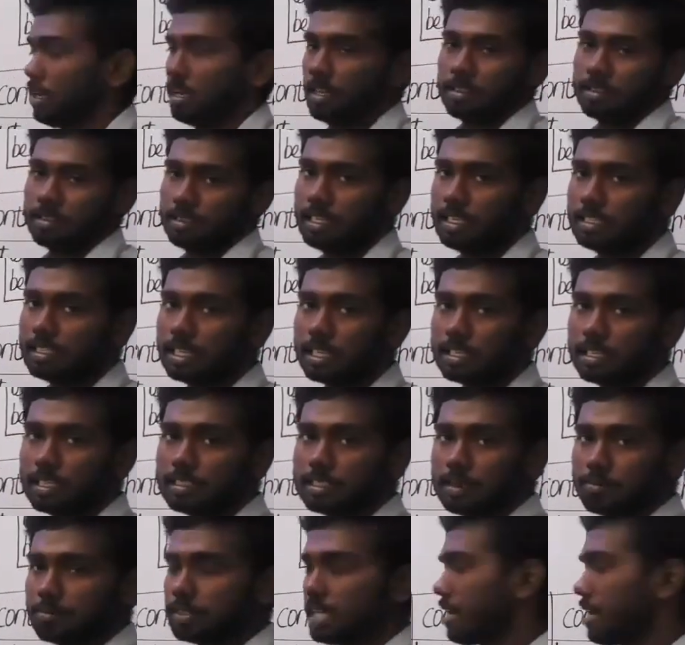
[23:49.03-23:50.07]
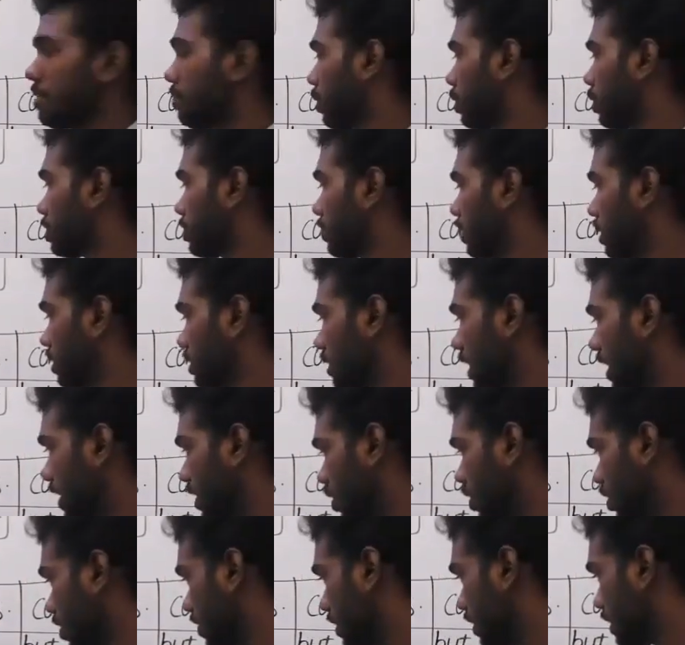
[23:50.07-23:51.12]
these are some signpost words. I
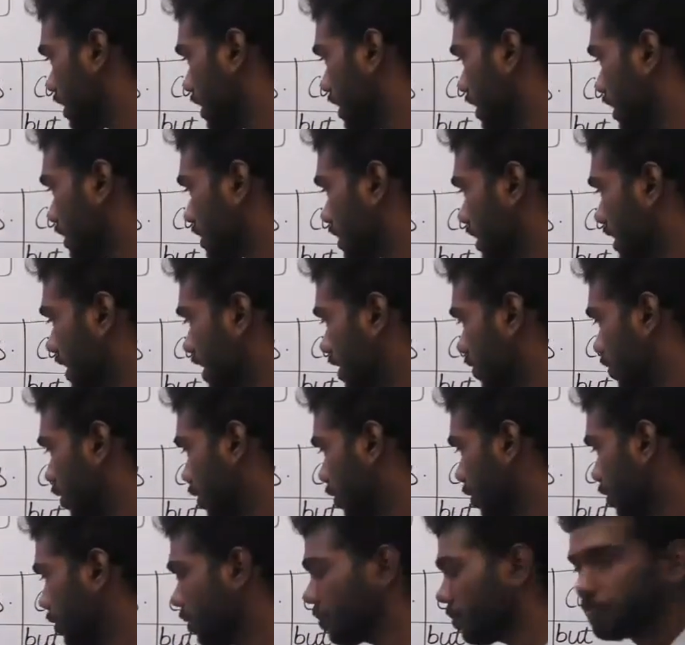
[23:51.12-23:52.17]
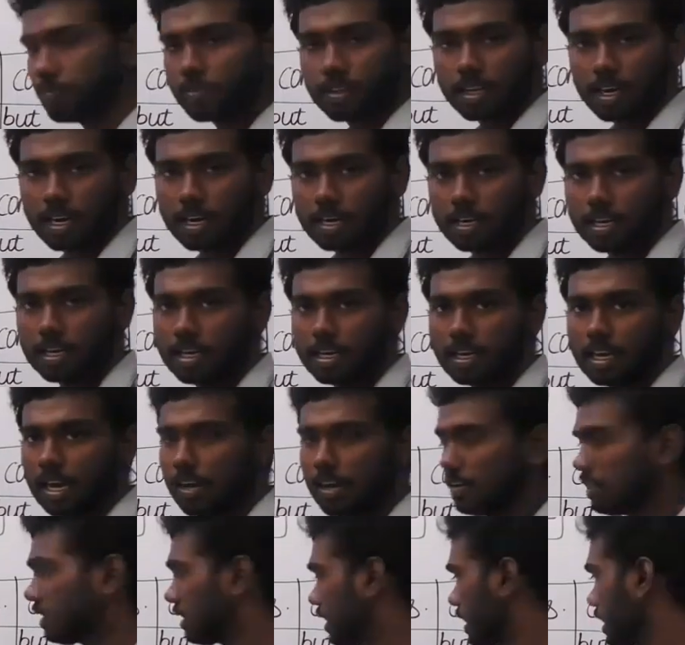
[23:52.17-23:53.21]
don't know whether it is clear for you, and I
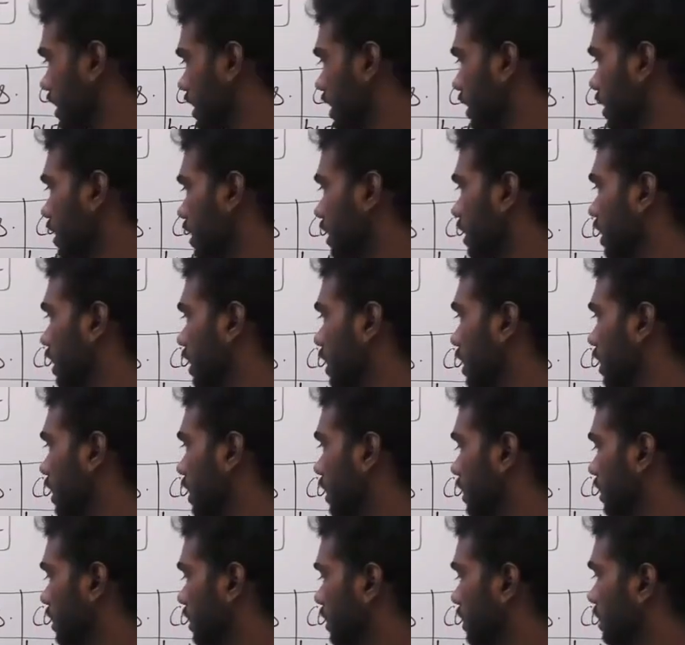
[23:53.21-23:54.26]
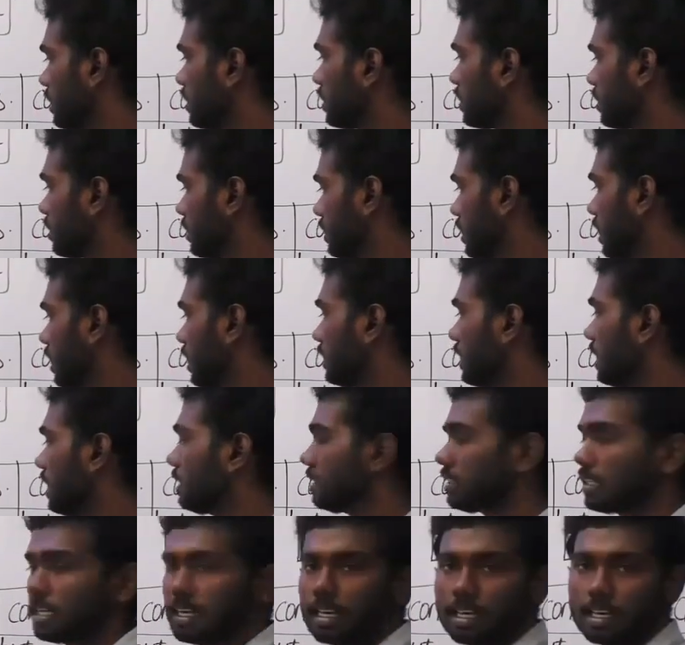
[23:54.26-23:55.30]
will say the things
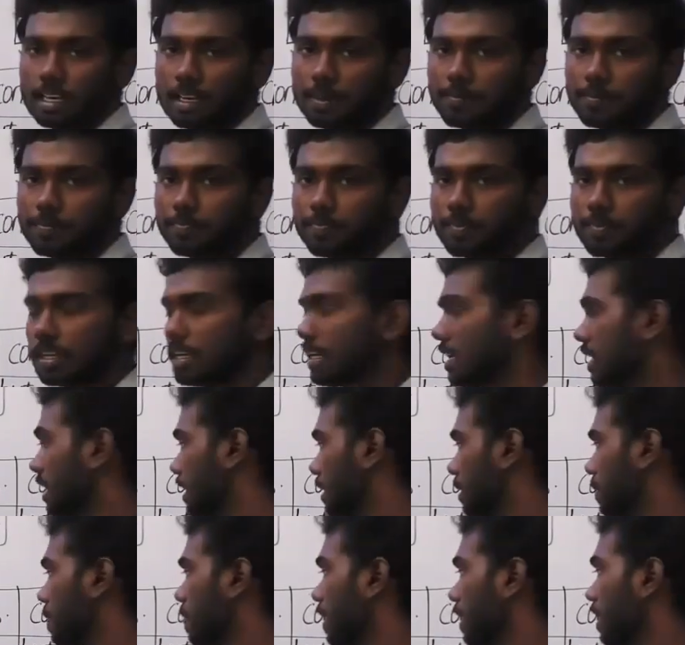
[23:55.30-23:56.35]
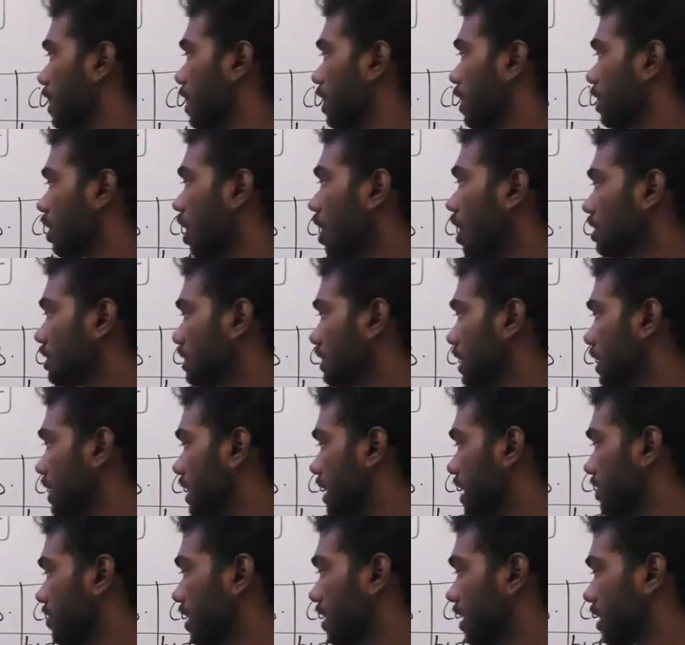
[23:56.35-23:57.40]
clearly. Cause and
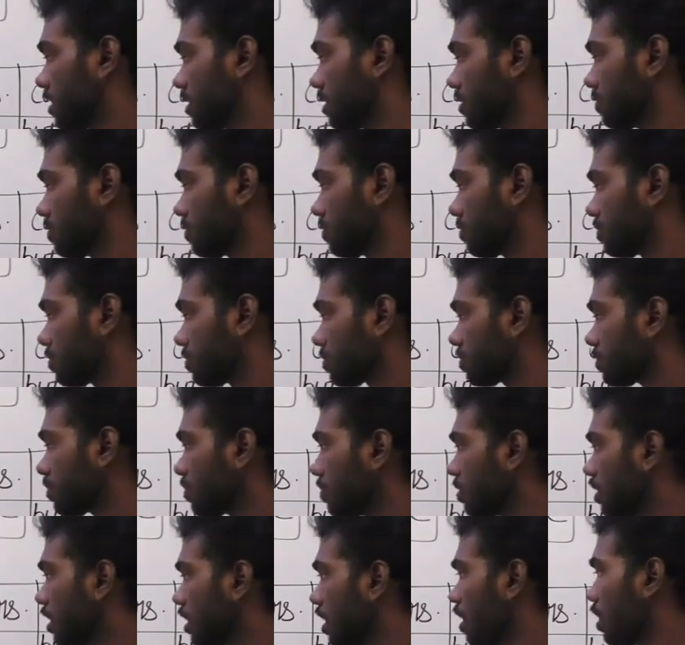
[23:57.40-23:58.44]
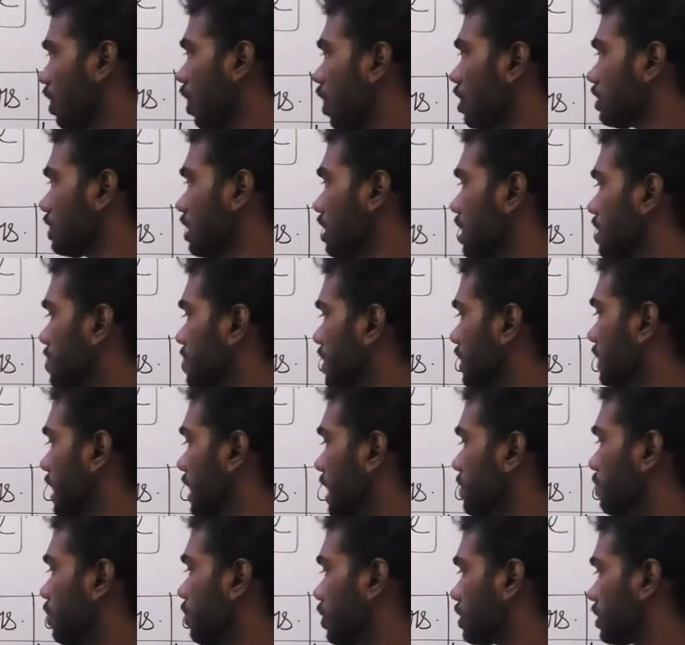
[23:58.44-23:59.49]
effect. Cause and effect
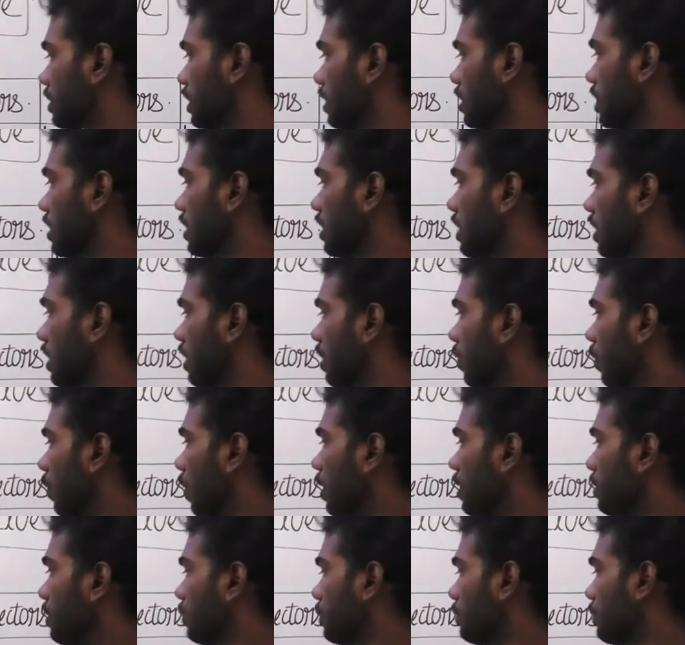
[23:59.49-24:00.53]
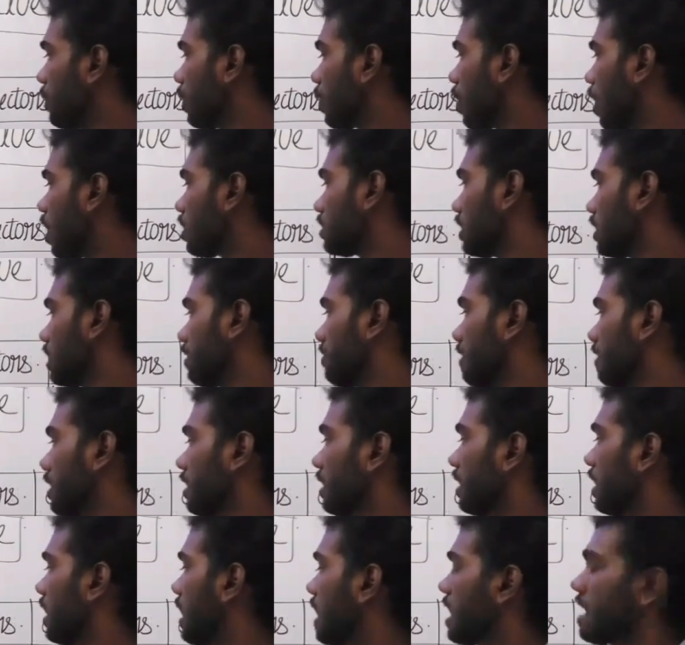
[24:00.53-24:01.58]
signpost. What do you mean by cause and
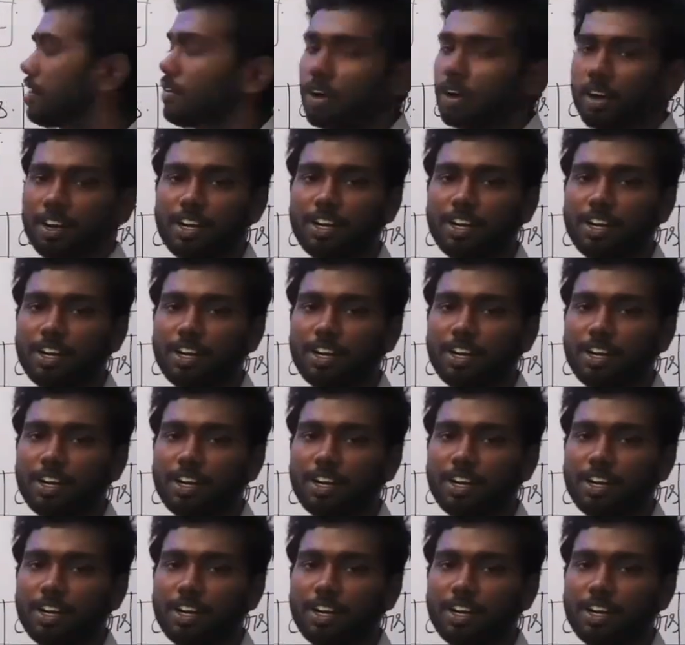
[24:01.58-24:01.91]
effect? I have already